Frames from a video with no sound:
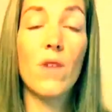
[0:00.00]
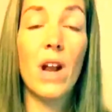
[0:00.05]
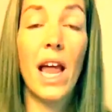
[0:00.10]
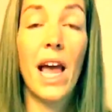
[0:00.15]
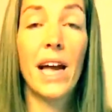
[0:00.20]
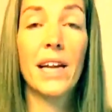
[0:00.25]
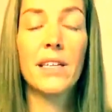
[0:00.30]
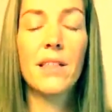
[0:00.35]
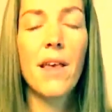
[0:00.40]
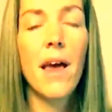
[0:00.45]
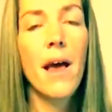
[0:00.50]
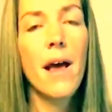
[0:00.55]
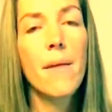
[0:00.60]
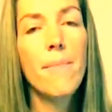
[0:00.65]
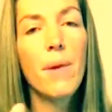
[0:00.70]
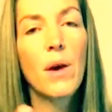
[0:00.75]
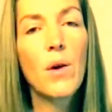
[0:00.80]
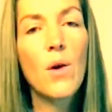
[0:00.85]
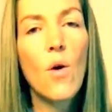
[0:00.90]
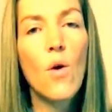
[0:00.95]
relaxed
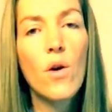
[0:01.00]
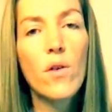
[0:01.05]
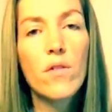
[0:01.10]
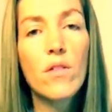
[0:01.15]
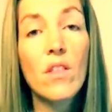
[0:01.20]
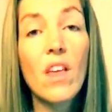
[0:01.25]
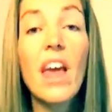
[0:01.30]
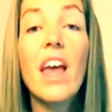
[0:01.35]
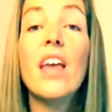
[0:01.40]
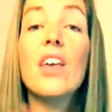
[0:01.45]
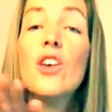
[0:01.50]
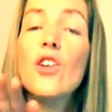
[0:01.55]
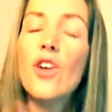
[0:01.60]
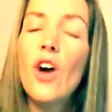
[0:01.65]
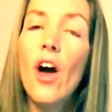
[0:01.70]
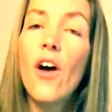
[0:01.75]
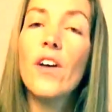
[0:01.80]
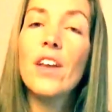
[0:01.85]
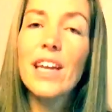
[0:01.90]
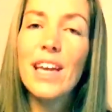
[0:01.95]
because you're
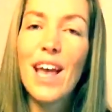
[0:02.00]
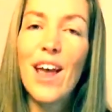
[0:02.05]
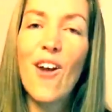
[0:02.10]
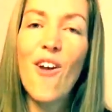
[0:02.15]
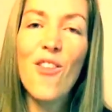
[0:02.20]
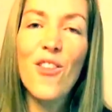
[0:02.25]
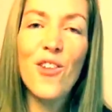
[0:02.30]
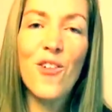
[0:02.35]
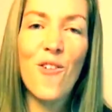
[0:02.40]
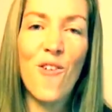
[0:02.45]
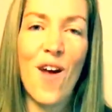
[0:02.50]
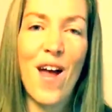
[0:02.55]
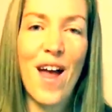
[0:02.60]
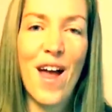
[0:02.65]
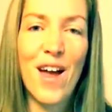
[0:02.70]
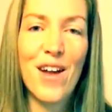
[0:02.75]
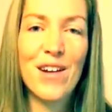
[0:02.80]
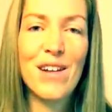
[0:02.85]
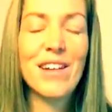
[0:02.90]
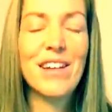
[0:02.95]
going to get on the
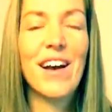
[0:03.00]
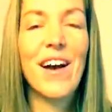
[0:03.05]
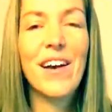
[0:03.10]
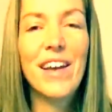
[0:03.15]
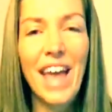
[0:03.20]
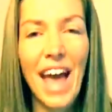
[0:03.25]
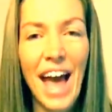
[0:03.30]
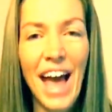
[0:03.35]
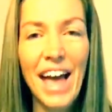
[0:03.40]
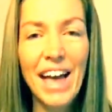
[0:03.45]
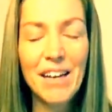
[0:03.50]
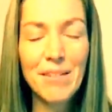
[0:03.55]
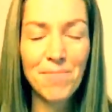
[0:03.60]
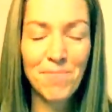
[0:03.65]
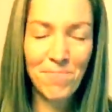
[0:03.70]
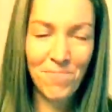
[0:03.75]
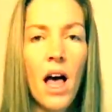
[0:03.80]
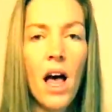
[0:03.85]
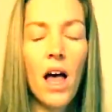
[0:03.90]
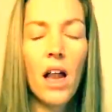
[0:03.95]
ground, okay?
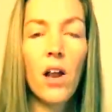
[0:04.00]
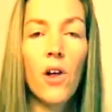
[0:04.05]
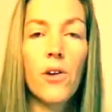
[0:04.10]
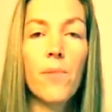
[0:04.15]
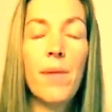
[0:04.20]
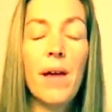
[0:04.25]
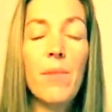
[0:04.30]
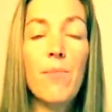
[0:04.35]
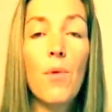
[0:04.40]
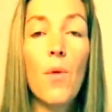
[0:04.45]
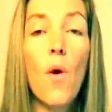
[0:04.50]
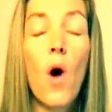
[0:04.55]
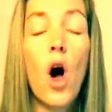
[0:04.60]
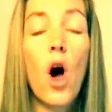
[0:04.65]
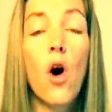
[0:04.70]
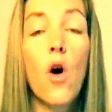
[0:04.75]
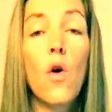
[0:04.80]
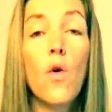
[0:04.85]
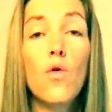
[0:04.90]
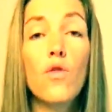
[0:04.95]
A lot of people
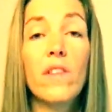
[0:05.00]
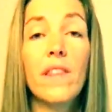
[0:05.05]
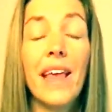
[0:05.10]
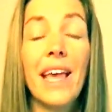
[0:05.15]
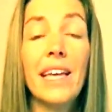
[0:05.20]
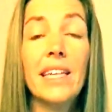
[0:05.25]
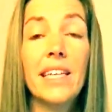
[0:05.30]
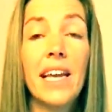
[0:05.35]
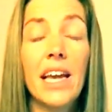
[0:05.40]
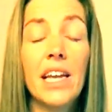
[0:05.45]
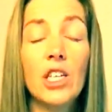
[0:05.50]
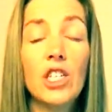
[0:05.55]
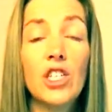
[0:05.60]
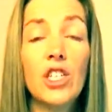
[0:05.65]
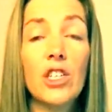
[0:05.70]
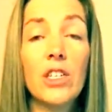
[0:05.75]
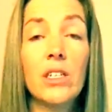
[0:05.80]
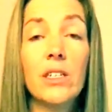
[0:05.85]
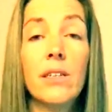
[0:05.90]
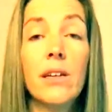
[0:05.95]
hold their
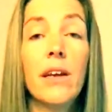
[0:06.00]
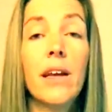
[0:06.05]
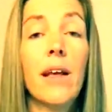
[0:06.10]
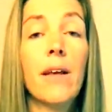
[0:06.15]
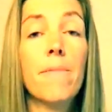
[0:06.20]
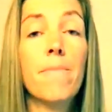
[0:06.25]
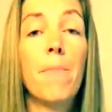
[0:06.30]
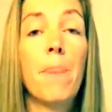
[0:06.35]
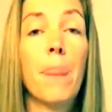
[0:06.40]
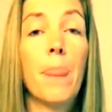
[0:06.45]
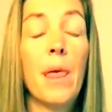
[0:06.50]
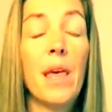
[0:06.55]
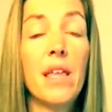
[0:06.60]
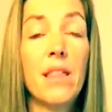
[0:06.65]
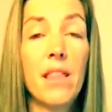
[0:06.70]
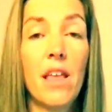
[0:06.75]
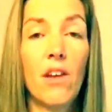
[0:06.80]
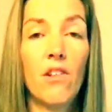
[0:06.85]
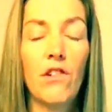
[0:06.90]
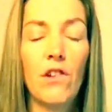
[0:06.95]
tension
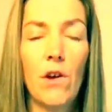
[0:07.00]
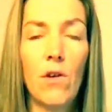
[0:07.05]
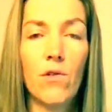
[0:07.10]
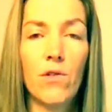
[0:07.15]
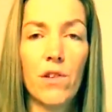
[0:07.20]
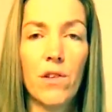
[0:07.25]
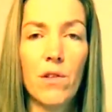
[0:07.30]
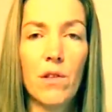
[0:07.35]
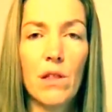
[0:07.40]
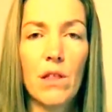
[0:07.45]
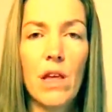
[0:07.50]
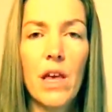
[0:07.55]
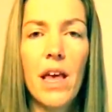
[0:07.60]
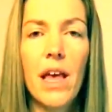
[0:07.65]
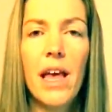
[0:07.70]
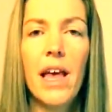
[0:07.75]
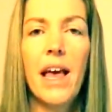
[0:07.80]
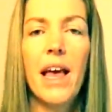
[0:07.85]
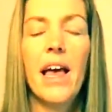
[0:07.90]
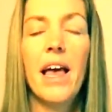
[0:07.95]
in their shoulders.
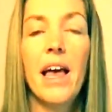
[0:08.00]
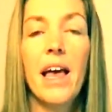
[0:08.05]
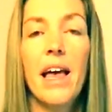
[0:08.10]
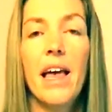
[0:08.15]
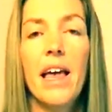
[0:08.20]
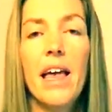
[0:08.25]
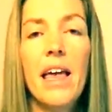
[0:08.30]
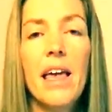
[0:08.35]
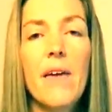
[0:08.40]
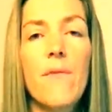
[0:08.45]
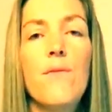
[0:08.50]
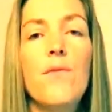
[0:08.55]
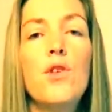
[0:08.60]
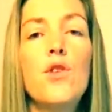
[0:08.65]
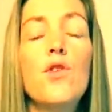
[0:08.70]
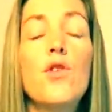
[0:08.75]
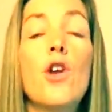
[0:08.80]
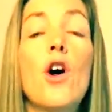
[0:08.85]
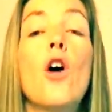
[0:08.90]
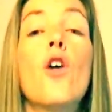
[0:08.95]
If
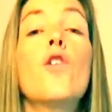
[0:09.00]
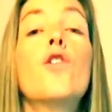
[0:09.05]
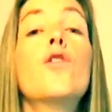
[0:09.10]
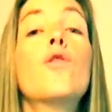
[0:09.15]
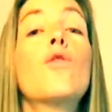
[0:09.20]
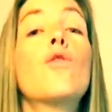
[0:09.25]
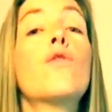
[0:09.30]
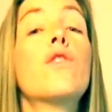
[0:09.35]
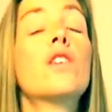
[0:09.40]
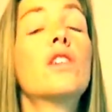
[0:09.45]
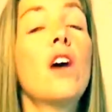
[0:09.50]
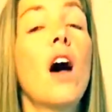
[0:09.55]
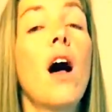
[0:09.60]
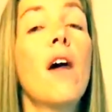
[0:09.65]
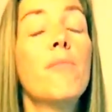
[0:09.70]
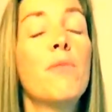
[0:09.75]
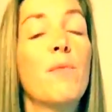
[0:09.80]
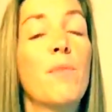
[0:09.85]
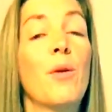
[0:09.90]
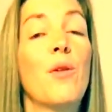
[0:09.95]
you know you're the
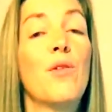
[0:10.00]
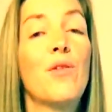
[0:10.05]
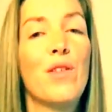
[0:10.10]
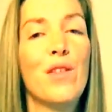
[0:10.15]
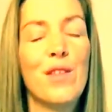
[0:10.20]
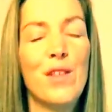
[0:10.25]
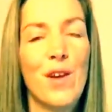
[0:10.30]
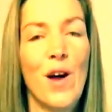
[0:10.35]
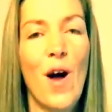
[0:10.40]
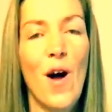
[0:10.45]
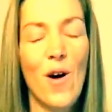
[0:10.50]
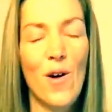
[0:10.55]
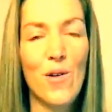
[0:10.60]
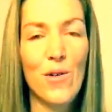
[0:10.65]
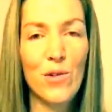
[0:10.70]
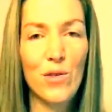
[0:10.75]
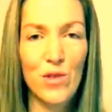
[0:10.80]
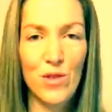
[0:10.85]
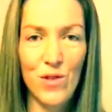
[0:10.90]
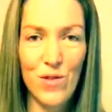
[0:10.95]
type of person that
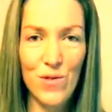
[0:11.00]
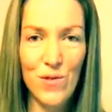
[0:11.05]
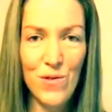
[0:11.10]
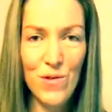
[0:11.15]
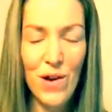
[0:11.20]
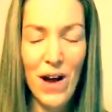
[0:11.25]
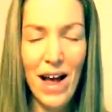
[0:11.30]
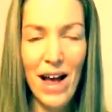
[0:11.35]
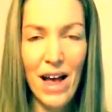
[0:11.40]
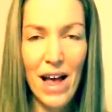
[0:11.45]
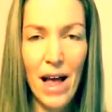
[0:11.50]
holds your